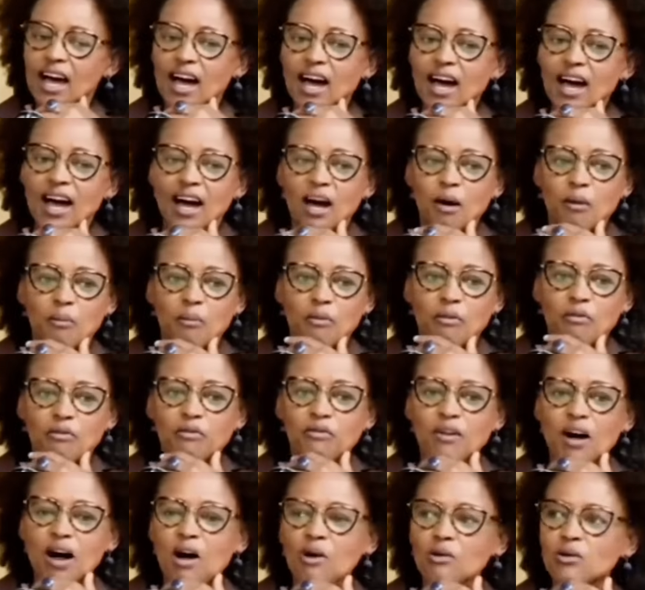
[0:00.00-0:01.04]

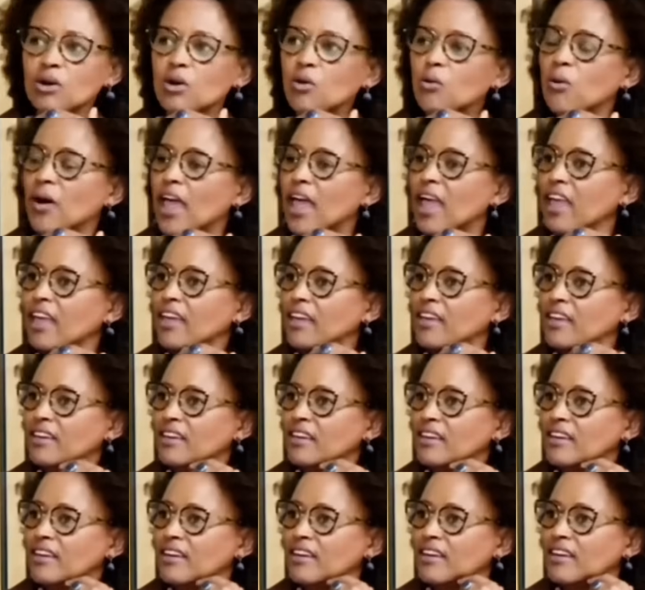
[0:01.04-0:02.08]
found a way
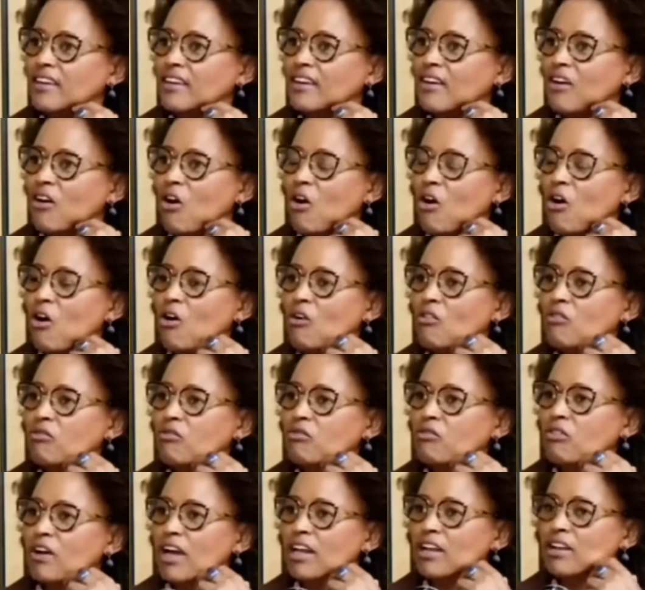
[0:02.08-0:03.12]

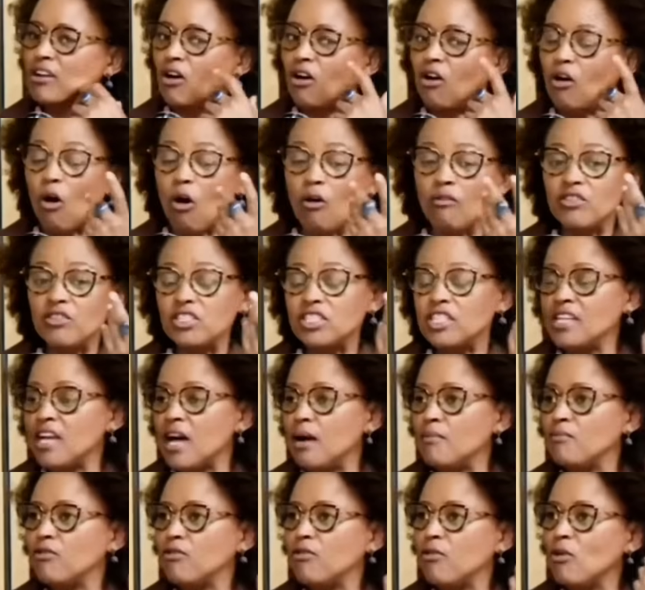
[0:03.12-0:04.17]
of, and obviously
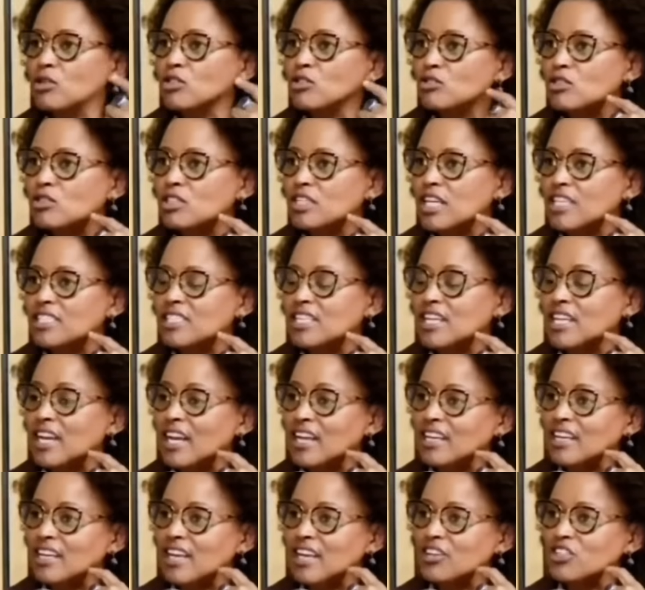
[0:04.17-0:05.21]
I'm forced to say it's an
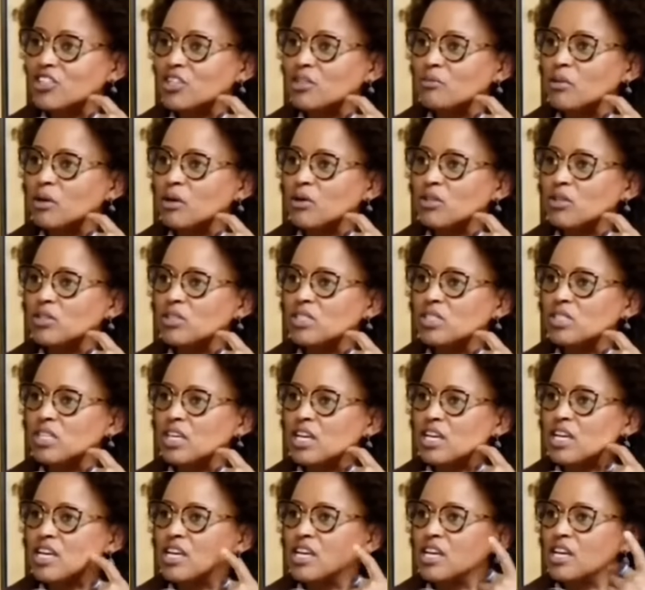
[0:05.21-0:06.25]
allegation because,
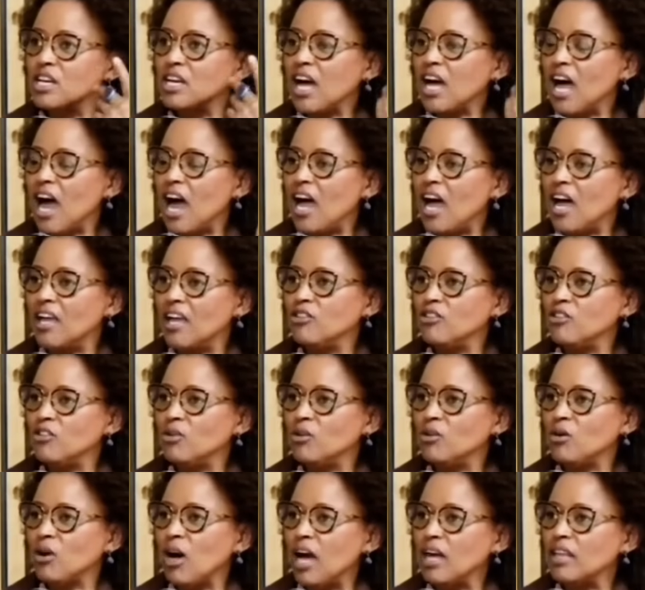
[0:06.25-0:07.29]

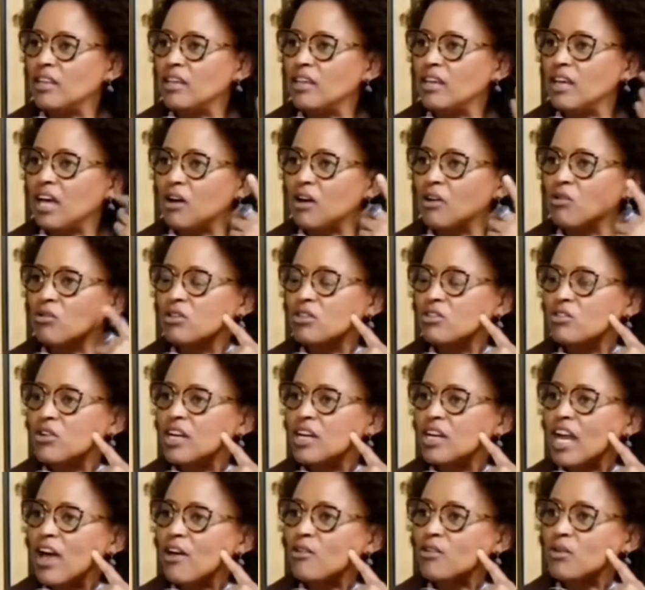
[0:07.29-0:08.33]
I couldn't
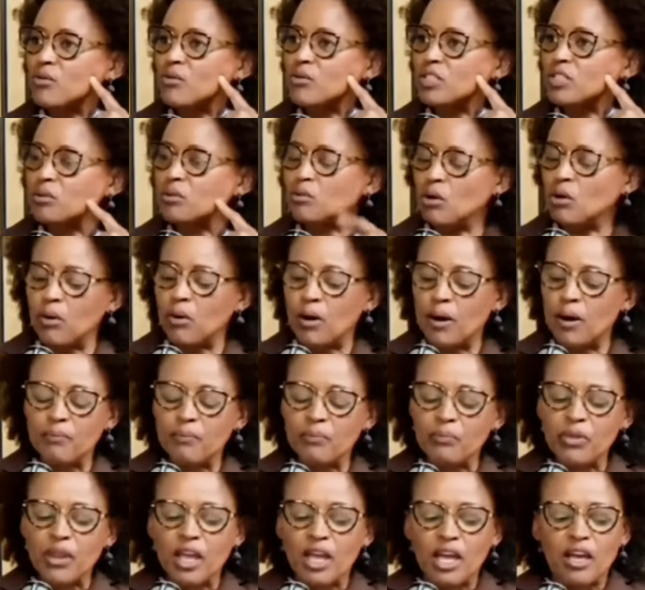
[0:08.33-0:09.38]
rely on the whistleblower.
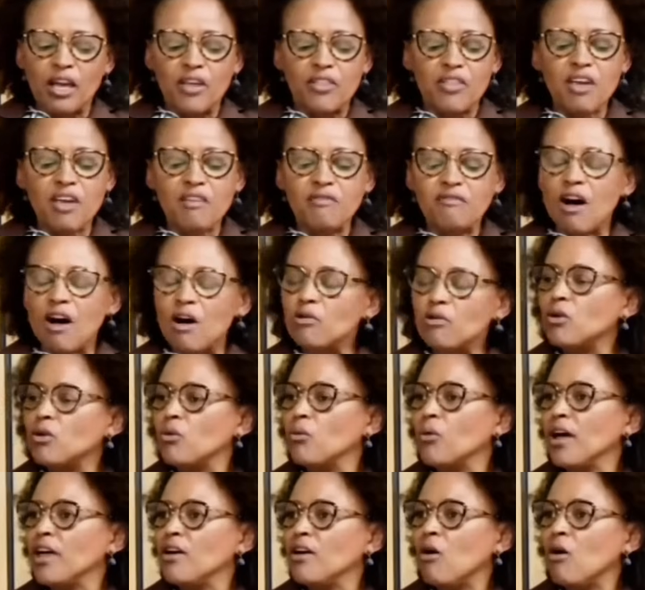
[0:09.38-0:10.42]
They found a
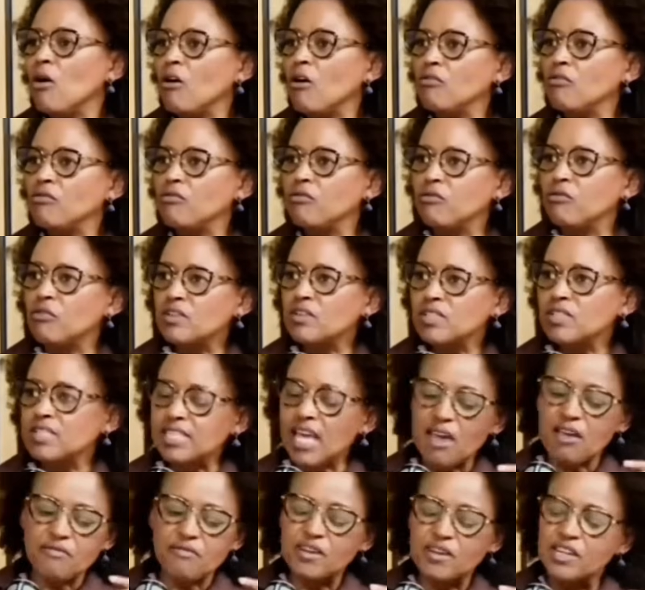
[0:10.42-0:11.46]
way of
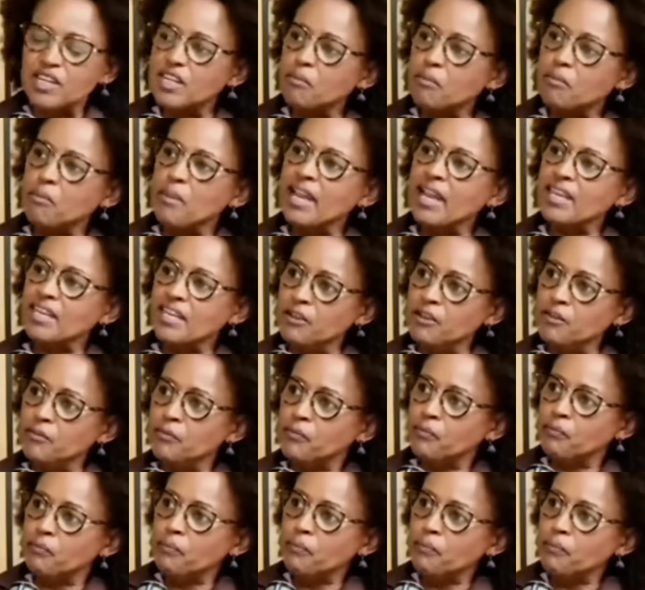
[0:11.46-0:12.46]
siphoning money,